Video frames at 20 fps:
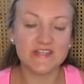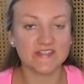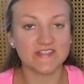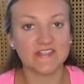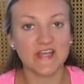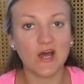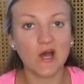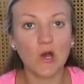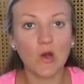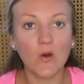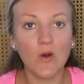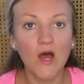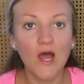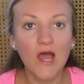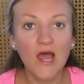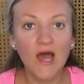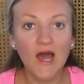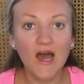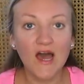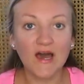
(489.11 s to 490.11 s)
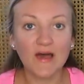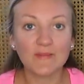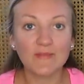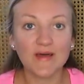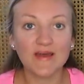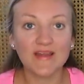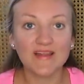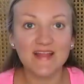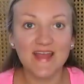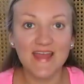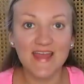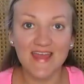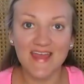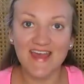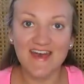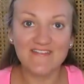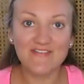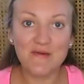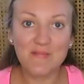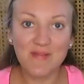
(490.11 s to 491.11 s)
So, um, hey,
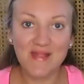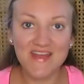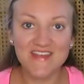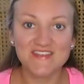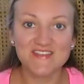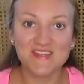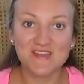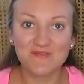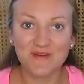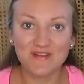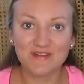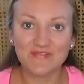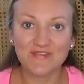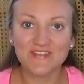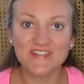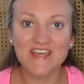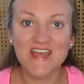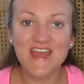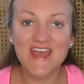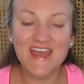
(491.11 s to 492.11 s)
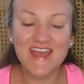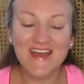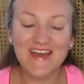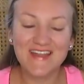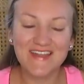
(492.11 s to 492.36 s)
have a blessed and wonderful day,